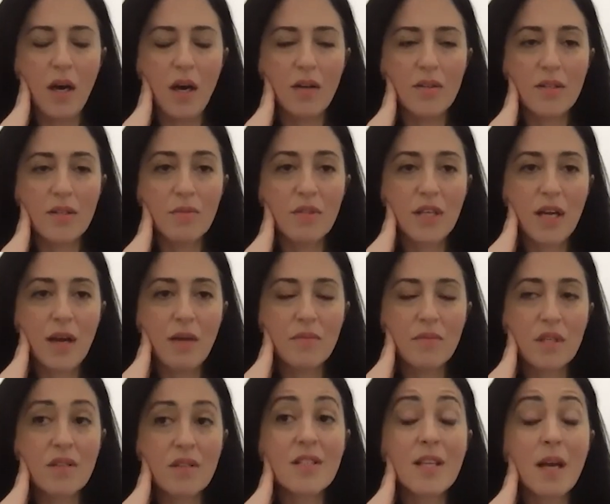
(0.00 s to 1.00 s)
sometimes
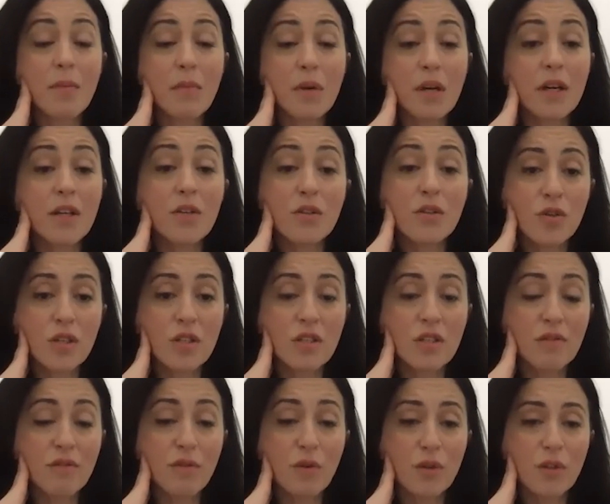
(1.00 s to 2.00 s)
in some countries,
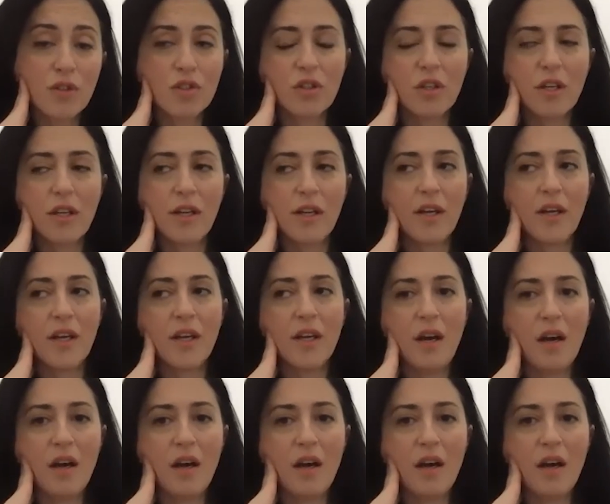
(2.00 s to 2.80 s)
unfortunately,